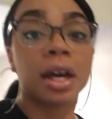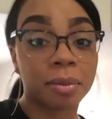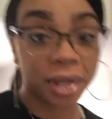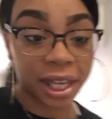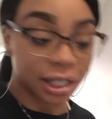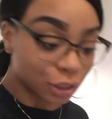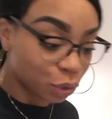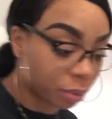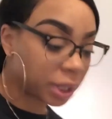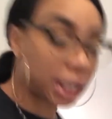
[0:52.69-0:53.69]
I'm headed
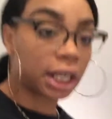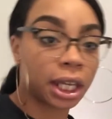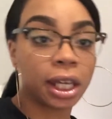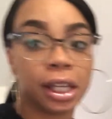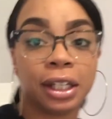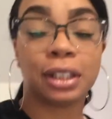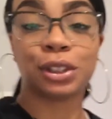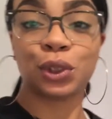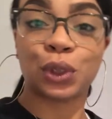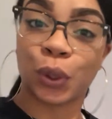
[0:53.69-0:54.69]
to a meeting,
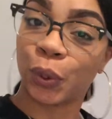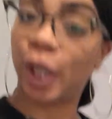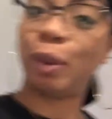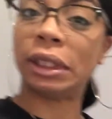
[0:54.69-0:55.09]
so I